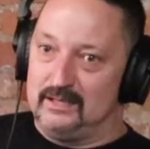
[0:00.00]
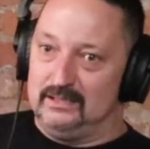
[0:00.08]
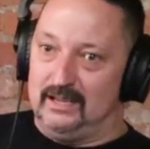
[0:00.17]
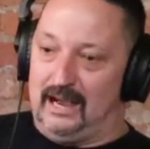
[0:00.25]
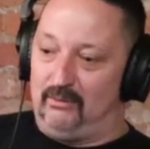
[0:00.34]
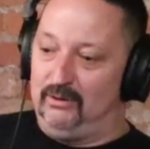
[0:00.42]

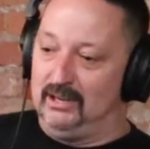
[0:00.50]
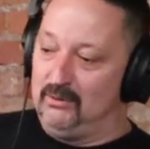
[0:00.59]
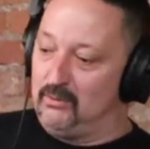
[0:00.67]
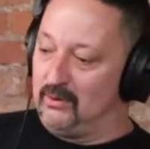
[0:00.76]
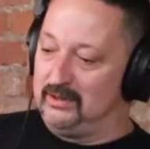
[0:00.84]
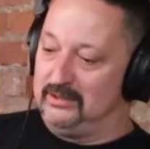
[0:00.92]
I really
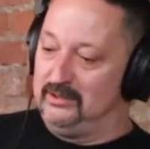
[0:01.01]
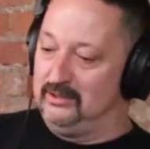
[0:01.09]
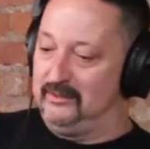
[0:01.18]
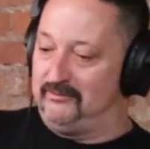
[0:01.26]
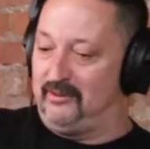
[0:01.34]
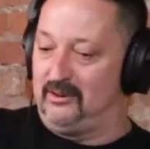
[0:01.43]
want to do the
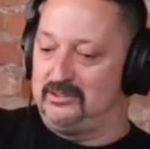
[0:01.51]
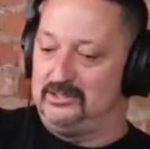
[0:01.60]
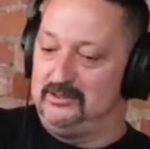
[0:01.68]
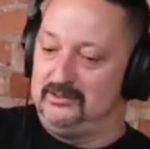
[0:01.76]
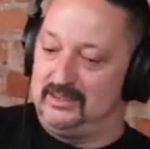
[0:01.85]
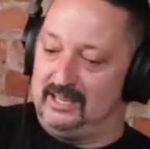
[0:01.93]
first
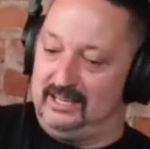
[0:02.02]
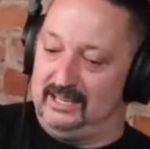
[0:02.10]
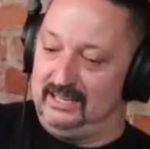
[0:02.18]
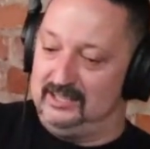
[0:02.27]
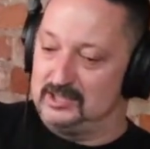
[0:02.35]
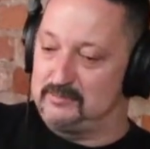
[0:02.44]
do thing
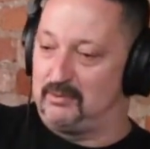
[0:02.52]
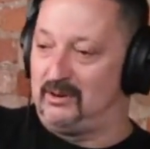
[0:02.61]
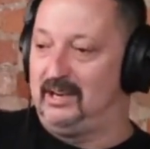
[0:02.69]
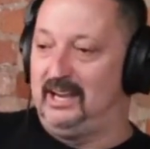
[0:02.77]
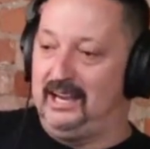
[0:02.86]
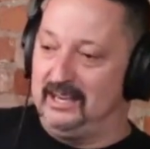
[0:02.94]
in the
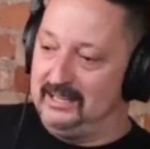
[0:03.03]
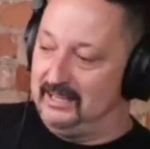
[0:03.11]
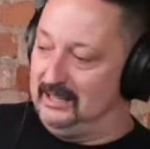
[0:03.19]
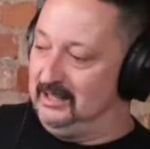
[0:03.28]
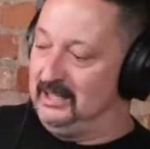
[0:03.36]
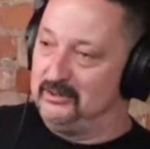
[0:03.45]
spring and then a
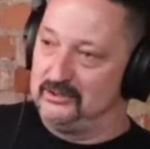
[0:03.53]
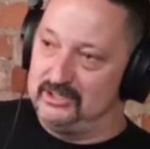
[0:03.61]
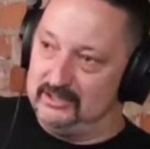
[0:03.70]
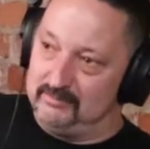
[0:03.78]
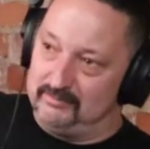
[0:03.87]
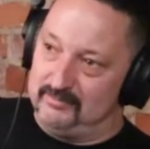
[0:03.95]

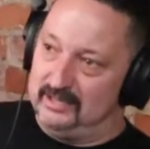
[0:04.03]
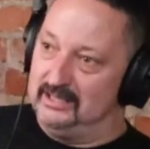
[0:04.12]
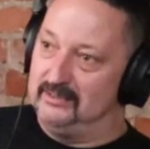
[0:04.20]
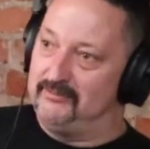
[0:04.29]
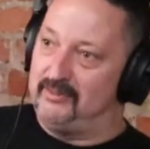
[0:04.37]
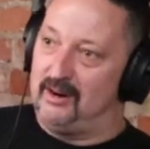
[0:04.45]
leadership in the
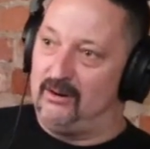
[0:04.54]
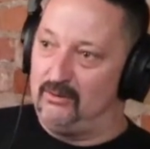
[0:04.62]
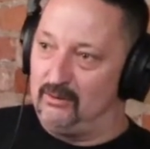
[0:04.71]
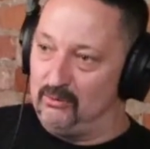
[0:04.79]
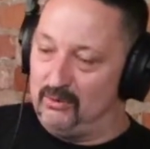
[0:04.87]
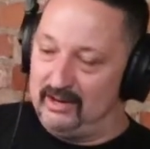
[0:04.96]
fall or
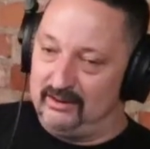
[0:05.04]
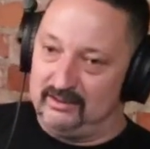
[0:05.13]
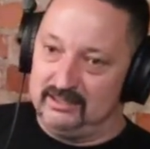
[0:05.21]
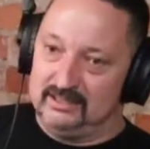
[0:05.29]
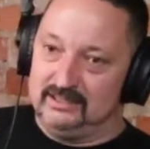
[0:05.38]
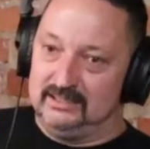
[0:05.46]
winter.
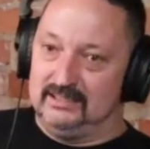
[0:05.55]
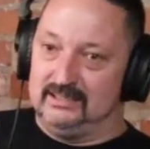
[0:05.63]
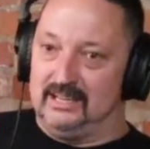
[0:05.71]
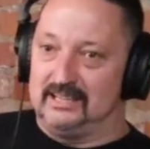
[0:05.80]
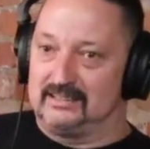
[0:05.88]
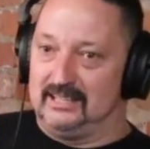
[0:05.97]

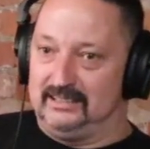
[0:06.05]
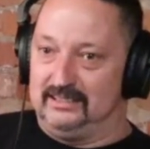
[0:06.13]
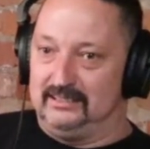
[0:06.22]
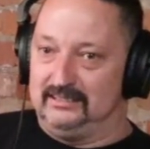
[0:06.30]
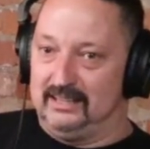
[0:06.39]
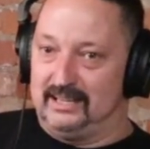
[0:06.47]
I think
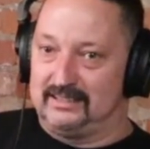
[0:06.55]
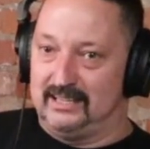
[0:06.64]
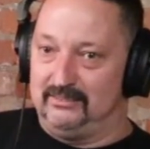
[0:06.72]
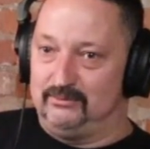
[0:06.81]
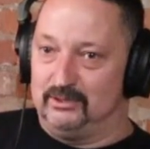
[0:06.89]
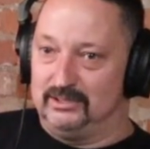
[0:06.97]

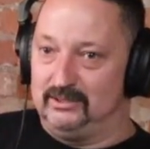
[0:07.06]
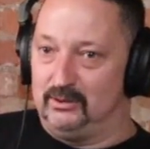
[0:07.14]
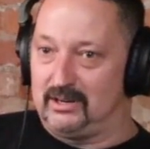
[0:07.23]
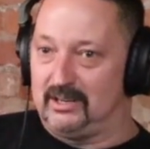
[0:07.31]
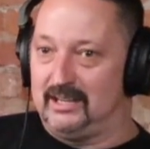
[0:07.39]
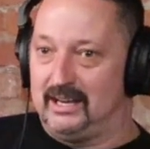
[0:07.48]
what North
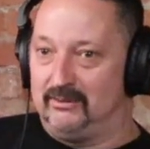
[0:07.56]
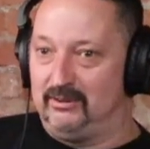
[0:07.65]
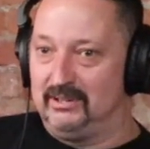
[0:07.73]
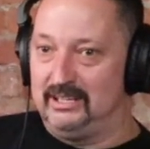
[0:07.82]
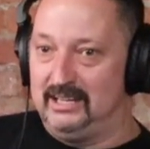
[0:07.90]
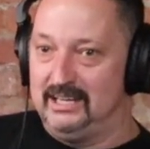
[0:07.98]
Carolina
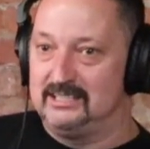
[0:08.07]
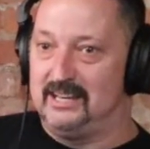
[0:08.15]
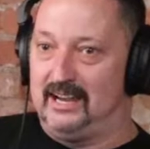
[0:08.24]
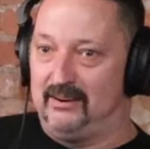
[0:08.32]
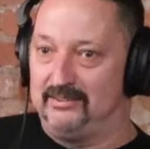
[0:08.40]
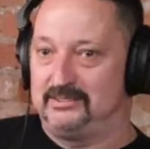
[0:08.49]
really needs
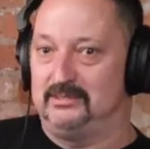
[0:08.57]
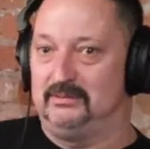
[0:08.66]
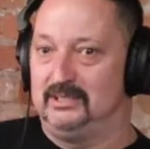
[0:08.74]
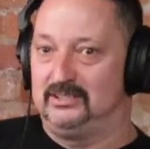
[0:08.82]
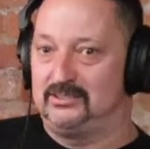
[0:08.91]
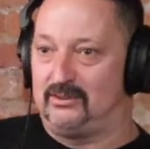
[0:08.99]
now is some
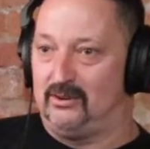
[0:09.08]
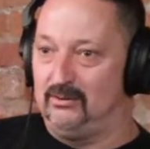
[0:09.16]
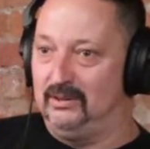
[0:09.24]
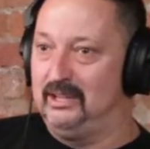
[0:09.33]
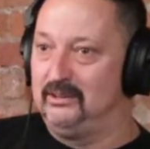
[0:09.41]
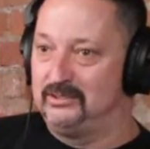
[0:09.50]
good, strong
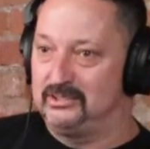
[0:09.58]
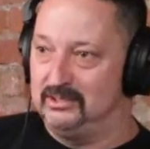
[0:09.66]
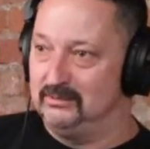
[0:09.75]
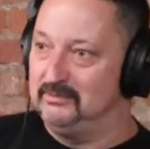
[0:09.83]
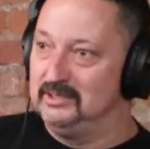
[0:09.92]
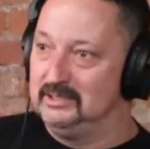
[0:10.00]

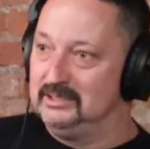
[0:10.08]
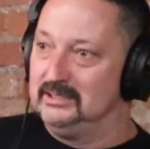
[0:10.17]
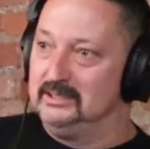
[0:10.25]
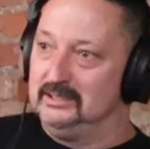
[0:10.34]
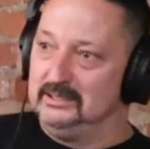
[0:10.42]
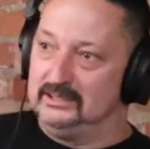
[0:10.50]
leadership
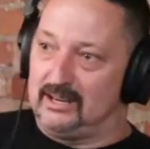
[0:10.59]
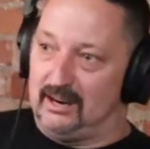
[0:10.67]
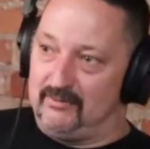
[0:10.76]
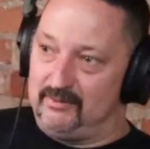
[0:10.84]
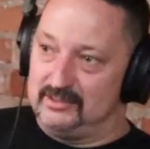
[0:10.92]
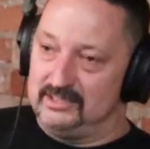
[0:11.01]

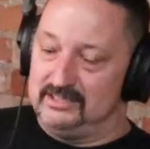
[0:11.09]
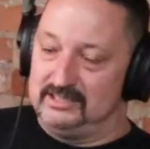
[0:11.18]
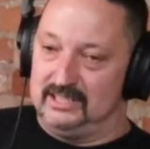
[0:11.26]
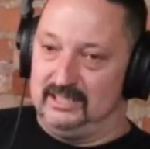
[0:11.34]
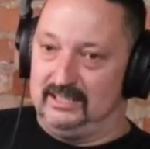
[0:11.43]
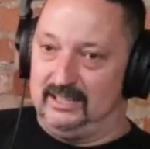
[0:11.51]
conferences.
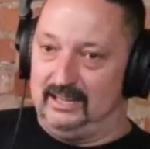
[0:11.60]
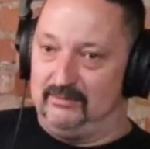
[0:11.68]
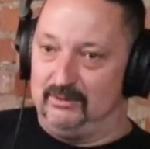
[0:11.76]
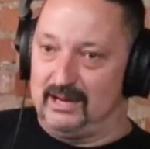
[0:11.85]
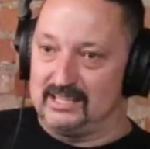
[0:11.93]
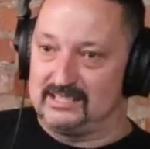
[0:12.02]
And
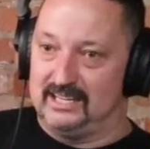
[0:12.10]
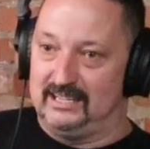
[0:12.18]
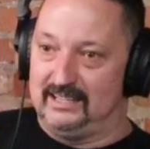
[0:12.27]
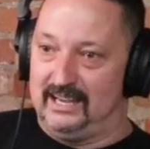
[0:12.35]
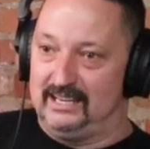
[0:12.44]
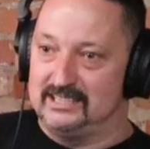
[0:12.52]
when I say
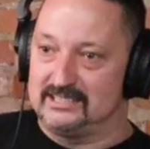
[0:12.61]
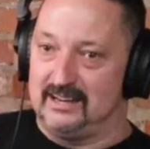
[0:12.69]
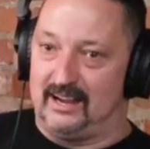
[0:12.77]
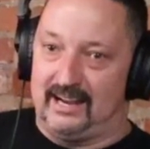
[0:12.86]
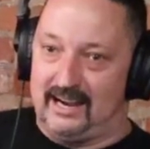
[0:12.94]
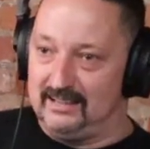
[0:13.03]
that, it's
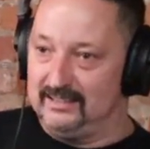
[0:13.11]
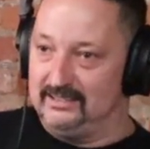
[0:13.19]
not Alan